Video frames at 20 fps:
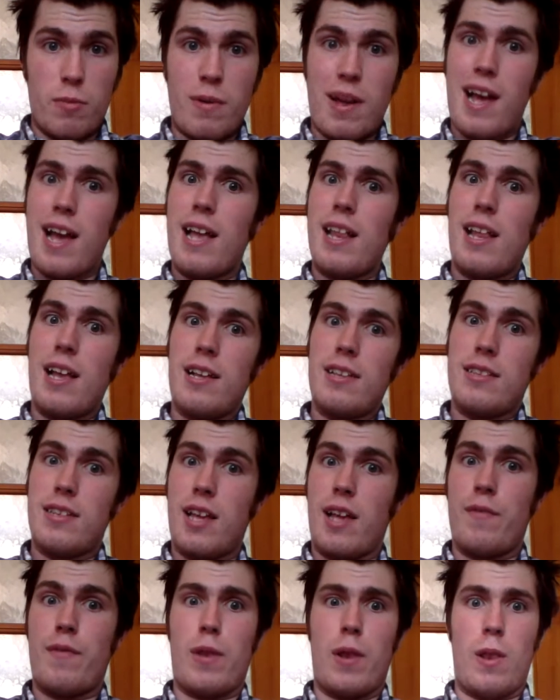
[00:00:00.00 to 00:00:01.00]
But I like to
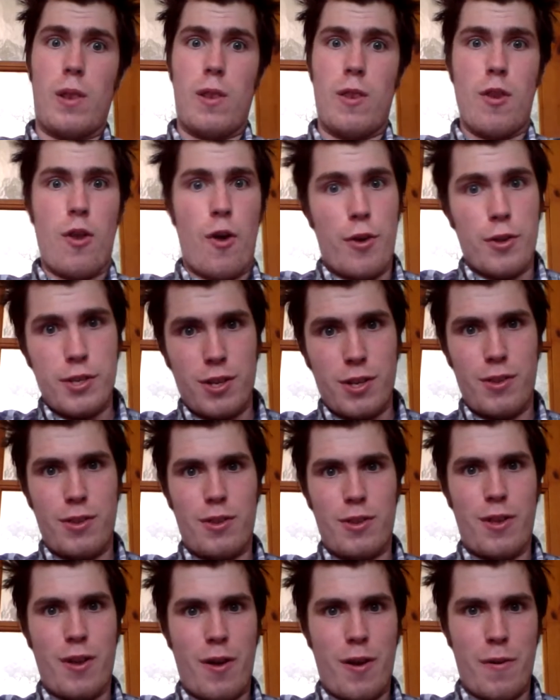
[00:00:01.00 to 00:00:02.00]
have a lot on
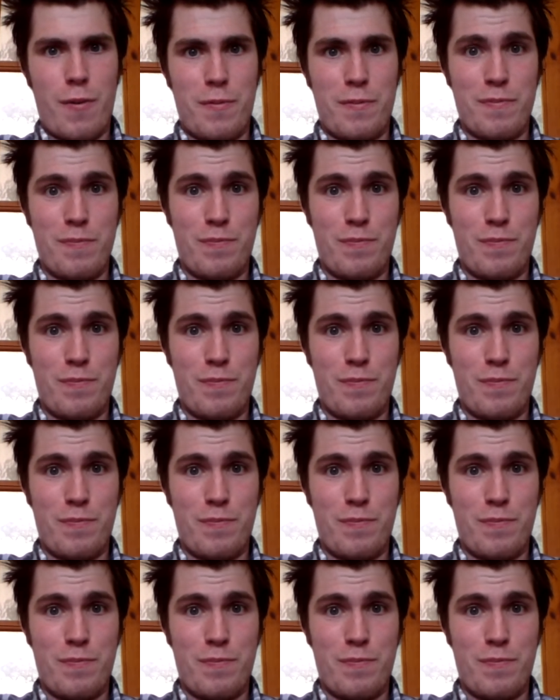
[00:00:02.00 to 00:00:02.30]
the go.